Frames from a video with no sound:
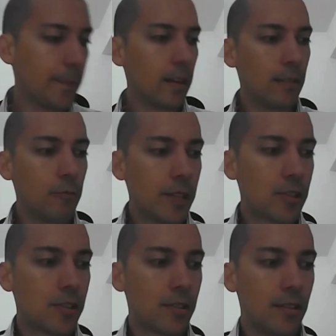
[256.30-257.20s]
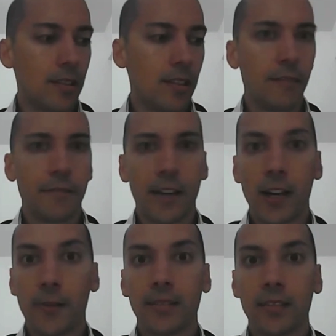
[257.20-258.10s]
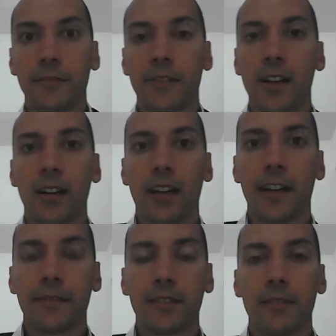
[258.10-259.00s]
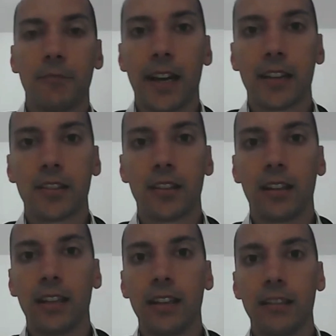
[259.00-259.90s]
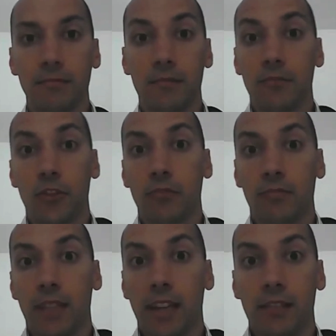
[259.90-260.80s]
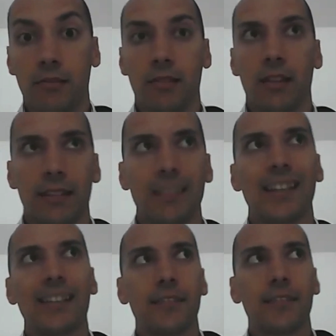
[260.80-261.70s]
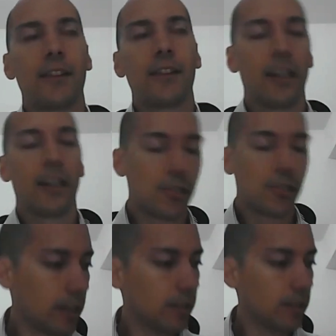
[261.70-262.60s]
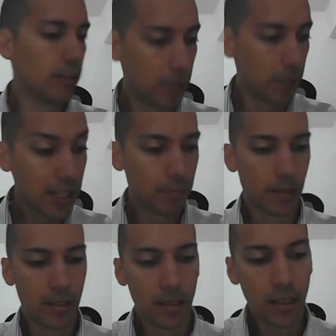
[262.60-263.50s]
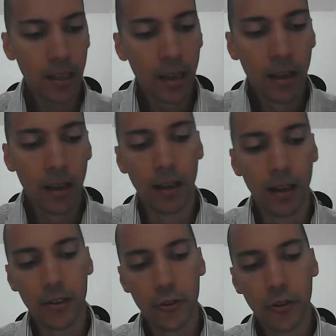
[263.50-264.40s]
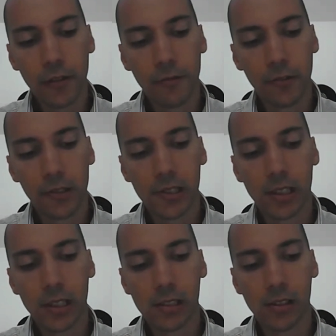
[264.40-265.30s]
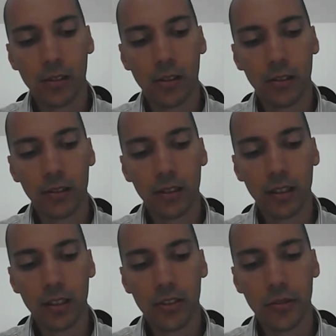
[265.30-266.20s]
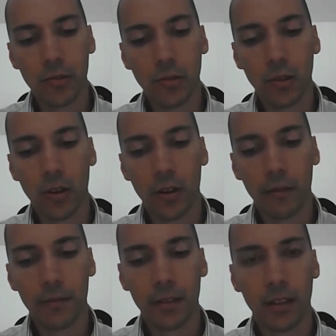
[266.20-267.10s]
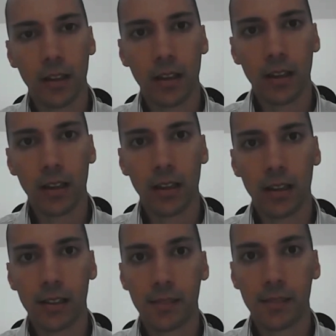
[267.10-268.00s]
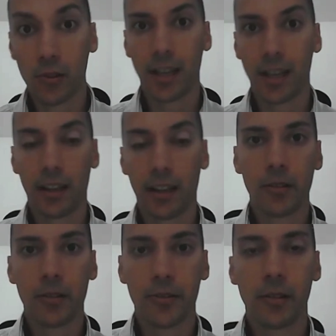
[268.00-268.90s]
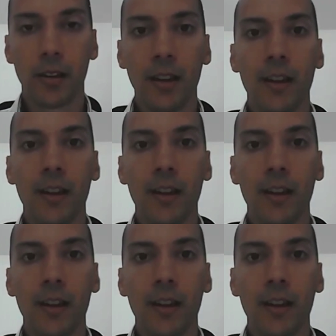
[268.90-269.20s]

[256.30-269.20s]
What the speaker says: in which the far right and the far left were actually, not the far left, sorry, but the Green Party joined forces on the issue of small-scale agriculture.